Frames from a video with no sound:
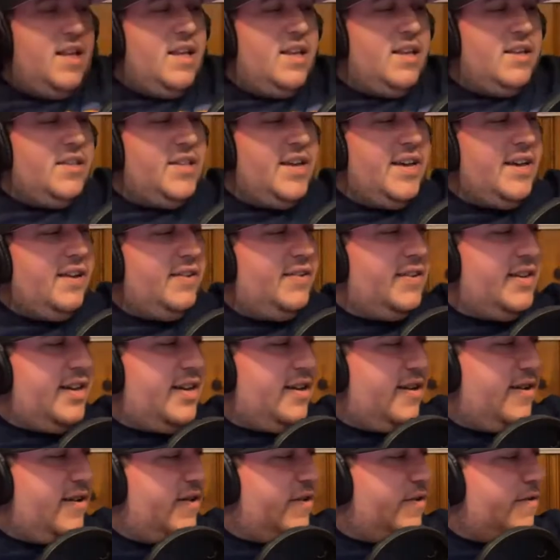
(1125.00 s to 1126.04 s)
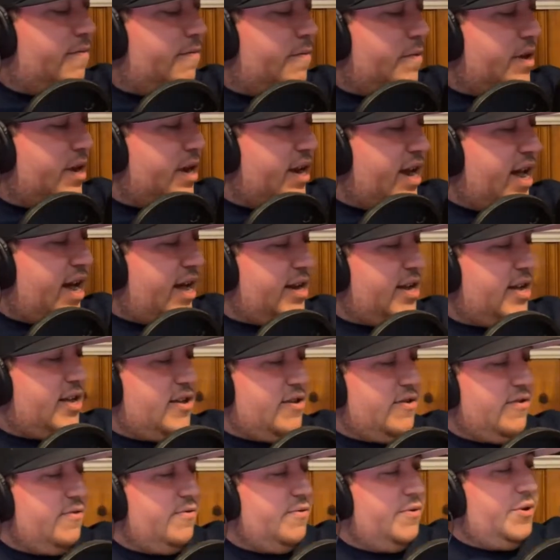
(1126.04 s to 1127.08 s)
Like I said, not a
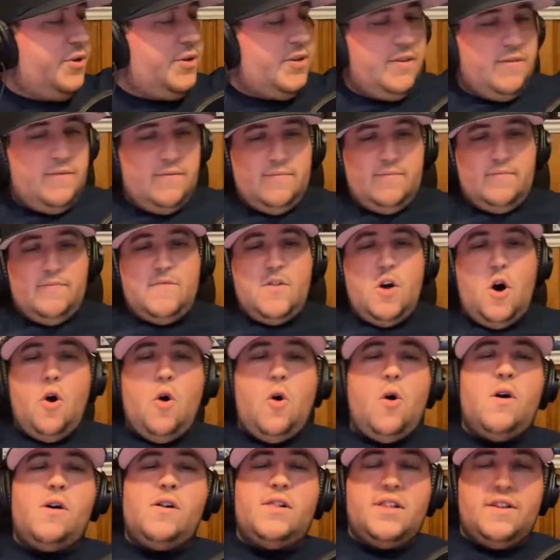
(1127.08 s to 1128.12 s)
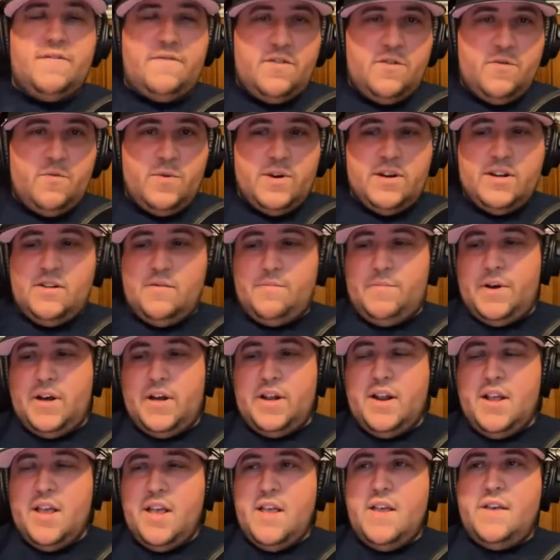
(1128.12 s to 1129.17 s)
huge haul, if you will,
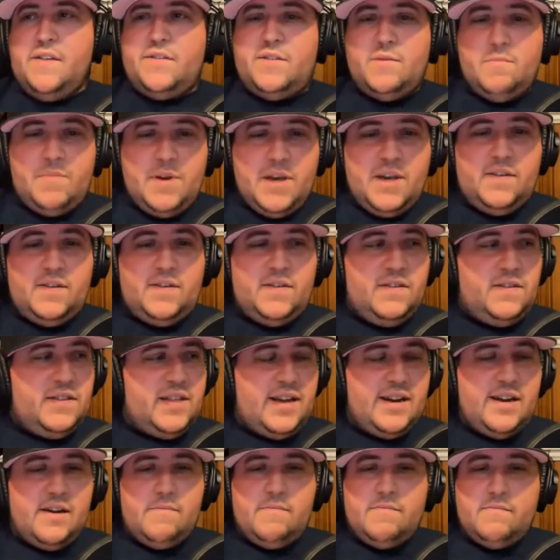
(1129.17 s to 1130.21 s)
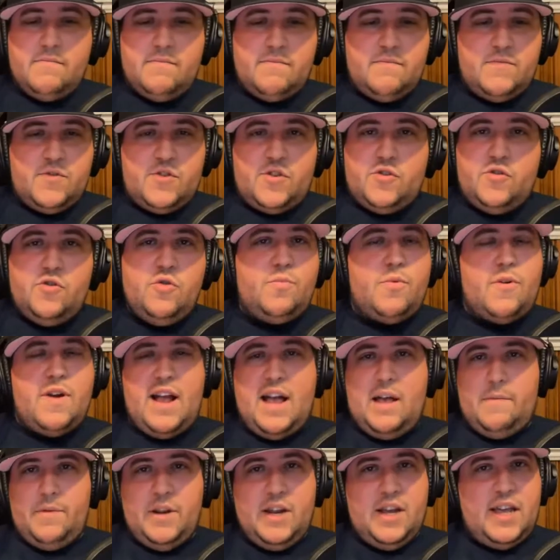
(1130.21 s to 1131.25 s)
but some pieces that I'm super
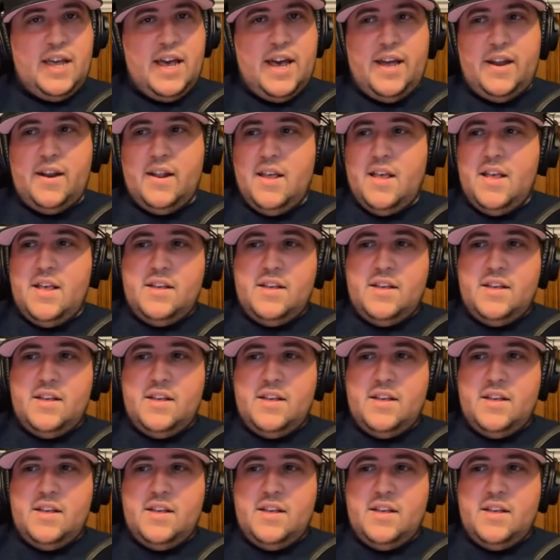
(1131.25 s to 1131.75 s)
happy to get.